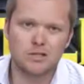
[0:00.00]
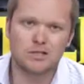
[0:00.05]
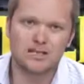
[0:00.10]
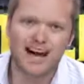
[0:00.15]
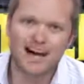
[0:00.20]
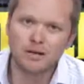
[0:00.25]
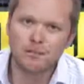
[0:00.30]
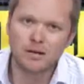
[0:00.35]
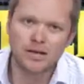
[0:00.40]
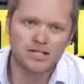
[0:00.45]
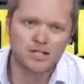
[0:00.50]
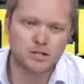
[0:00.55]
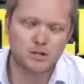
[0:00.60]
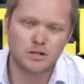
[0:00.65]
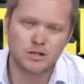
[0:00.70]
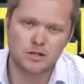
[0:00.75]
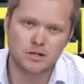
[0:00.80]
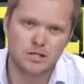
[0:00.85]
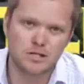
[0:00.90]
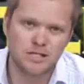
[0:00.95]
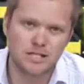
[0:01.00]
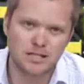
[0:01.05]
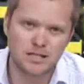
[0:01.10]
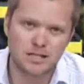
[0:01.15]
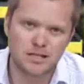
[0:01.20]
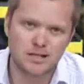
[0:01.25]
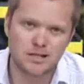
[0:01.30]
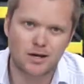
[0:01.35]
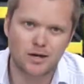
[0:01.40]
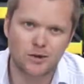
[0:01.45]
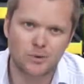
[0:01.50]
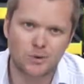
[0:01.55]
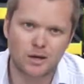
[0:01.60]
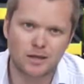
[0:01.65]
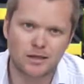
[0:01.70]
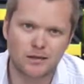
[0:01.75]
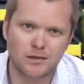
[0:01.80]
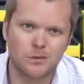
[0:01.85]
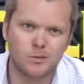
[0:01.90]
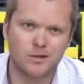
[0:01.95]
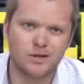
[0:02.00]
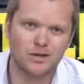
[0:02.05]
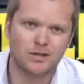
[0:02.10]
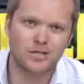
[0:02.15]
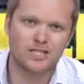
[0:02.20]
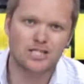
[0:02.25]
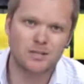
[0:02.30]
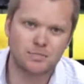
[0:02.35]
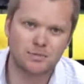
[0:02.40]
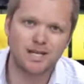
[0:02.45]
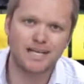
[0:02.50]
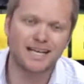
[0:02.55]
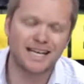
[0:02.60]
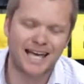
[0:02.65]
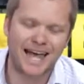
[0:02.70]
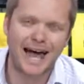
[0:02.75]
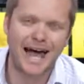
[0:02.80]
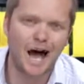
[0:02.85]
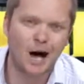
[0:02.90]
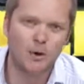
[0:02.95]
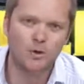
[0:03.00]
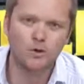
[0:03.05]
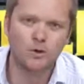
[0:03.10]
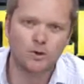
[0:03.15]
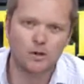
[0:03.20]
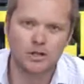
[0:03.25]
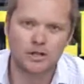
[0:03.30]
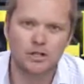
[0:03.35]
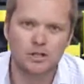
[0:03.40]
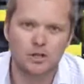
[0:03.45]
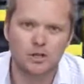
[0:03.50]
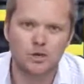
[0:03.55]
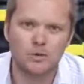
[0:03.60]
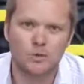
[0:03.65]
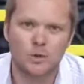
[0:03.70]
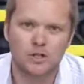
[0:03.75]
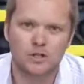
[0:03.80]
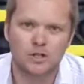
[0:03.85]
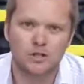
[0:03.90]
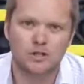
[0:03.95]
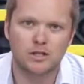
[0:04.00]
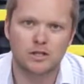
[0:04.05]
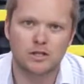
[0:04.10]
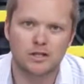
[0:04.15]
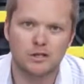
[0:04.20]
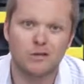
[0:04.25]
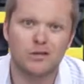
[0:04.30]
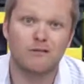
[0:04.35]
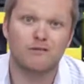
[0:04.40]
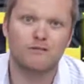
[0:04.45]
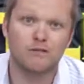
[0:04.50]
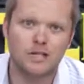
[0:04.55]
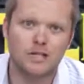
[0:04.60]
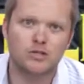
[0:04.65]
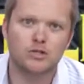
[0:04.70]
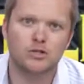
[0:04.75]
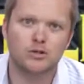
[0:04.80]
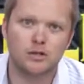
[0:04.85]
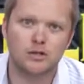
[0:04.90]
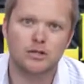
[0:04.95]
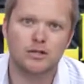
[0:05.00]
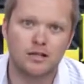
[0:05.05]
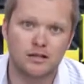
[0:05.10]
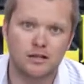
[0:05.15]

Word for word: got to make sure that you're seeing this all the way through when you're explaining how you're going to do what you're going to do, the feature,